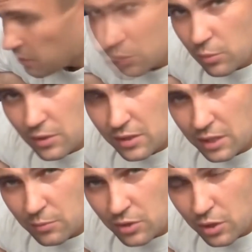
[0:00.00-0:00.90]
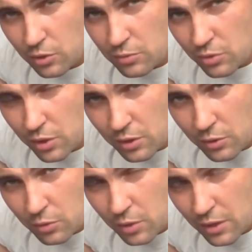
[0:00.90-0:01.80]
Open the same shutoff screen on
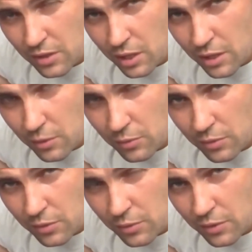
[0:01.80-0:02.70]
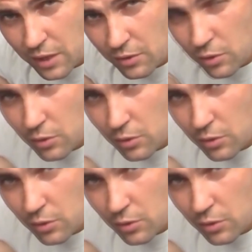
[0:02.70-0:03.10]
the right side as on